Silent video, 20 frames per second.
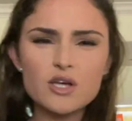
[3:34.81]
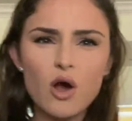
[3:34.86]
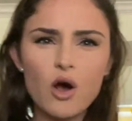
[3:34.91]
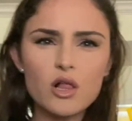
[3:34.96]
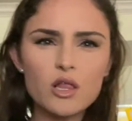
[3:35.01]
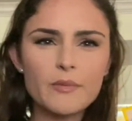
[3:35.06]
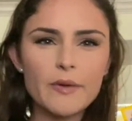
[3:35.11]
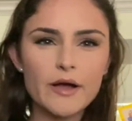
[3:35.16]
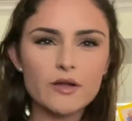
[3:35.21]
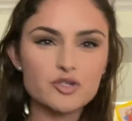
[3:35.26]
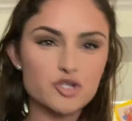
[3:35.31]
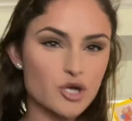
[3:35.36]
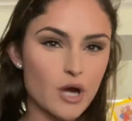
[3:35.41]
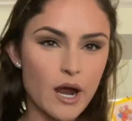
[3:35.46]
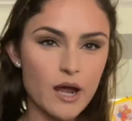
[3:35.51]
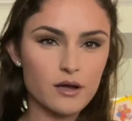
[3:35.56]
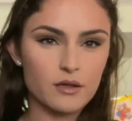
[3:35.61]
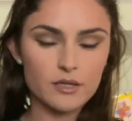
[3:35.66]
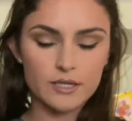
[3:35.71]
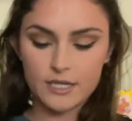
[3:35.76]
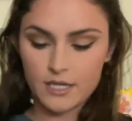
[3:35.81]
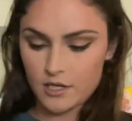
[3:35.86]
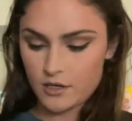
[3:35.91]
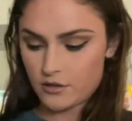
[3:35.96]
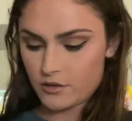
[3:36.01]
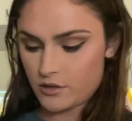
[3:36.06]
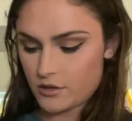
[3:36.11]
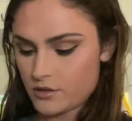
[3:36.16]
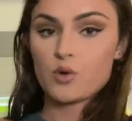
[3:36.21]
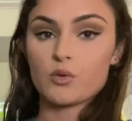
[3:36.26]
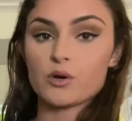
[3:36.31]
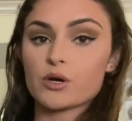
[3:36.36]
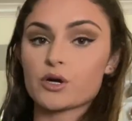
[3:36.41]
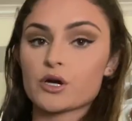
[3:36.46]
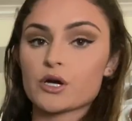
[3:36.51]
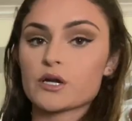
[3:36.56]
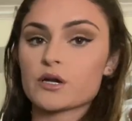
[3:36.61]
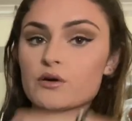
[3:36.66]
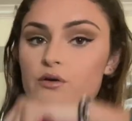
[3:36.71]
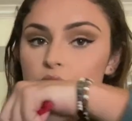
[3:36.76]
all about trial and error. We're
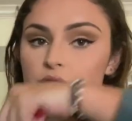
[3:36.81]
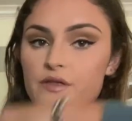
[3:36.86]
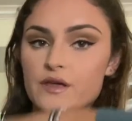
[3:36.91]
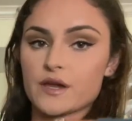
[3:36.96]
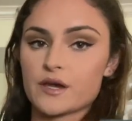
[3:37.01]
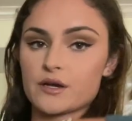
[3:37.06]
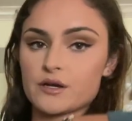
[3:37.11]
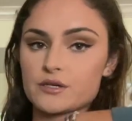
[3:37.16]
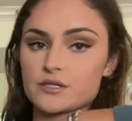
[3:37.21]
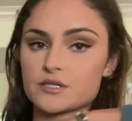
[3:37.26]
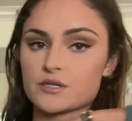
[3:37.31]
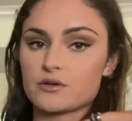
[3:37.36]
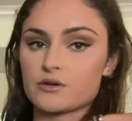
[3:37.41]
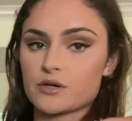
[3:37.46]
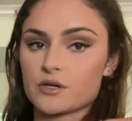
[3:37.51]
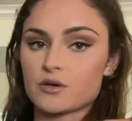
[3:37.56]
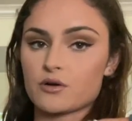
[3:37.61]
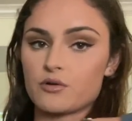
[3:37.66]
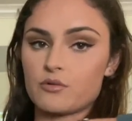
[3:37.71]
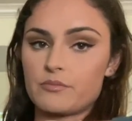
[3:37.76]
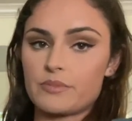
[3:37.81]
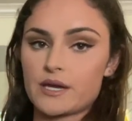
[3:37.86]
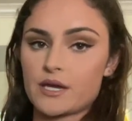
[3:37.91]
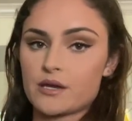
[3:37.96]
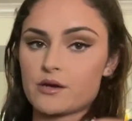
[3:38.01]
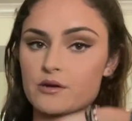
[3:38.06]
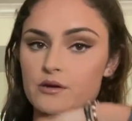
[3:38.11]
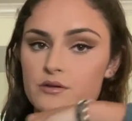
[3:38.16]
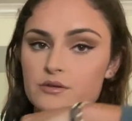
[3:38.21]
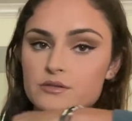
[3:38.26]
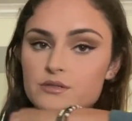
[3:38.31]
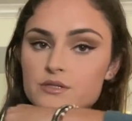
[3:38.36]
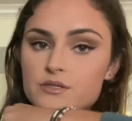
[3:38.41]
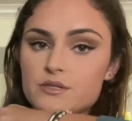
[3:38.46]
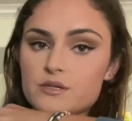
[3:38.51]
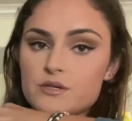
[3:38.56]
critical thinkers and critical bakers.